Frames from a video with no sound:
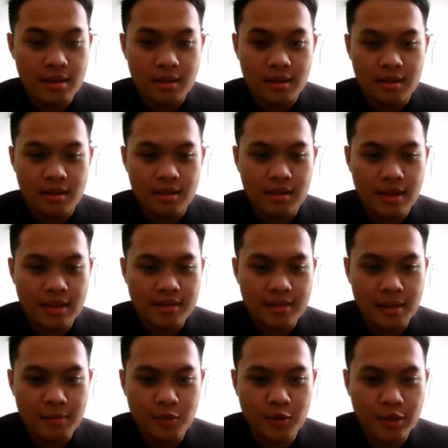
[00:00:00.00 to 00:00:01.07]
Next,
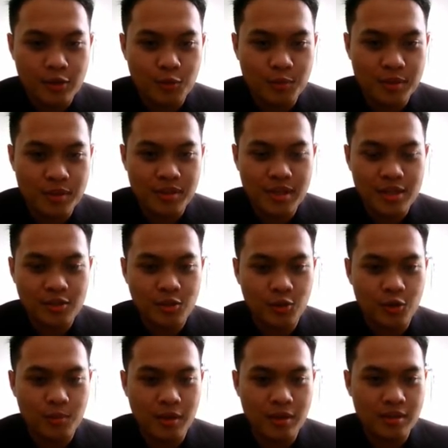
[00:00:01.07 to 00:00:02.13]
I'm going to present to
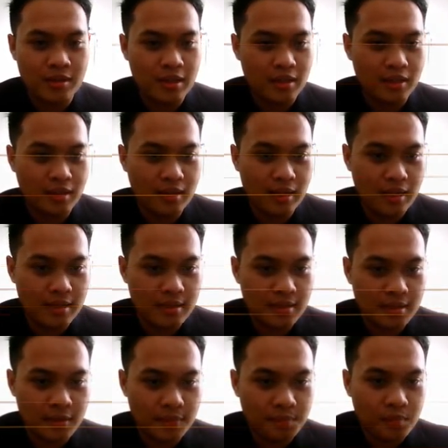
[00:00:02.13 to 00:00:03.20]
you about a single glass
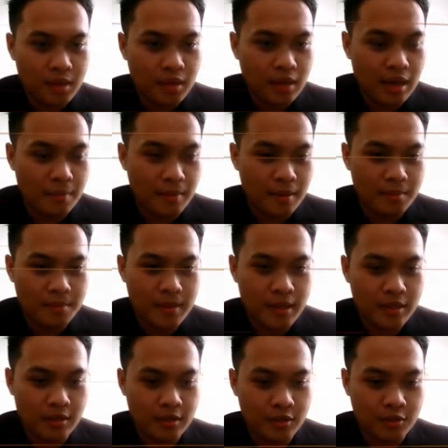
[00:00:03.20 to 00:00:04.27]
cap and
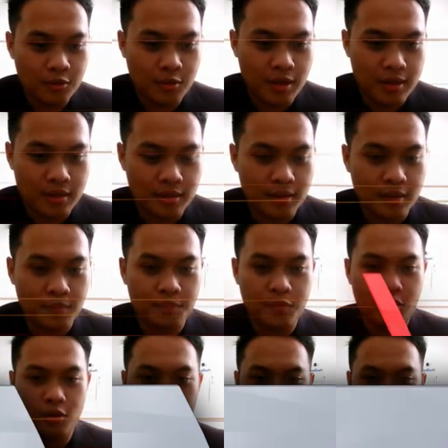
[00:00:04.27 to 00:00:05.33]
pin insulator.
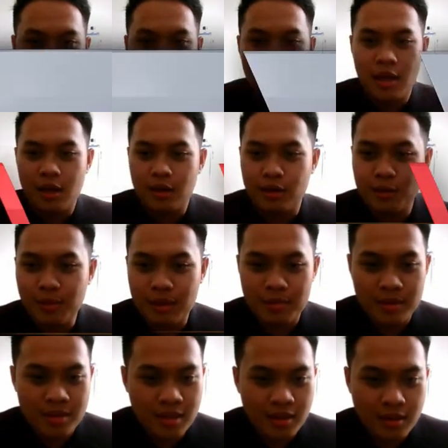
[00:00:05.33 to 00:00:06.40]
You might be
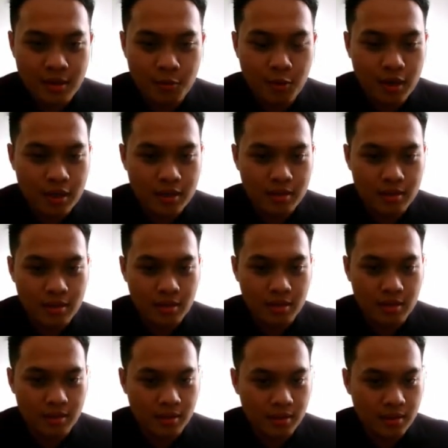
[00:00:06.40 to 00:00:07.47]
thinking what is
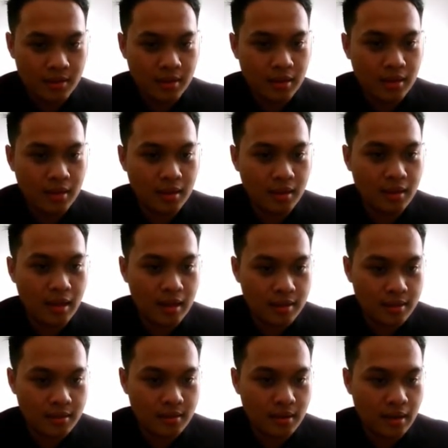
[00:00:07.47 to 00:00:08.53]
a single
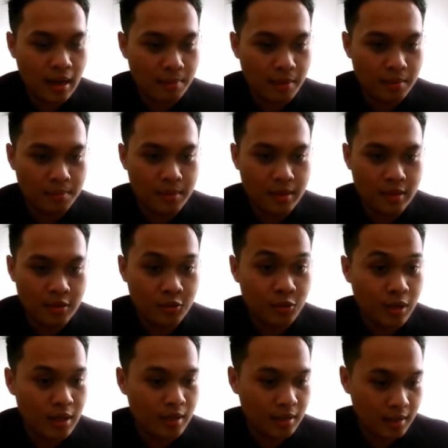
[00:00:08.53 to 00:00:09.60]
glass cap and pin
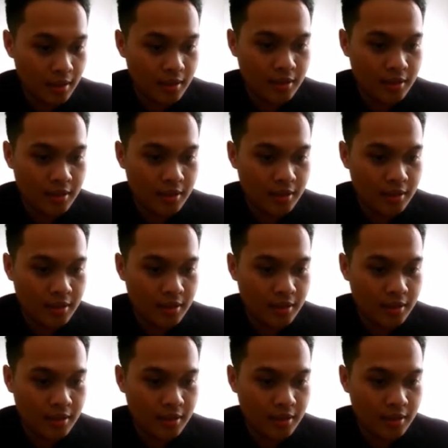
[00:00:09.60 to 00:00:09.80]
insulator is.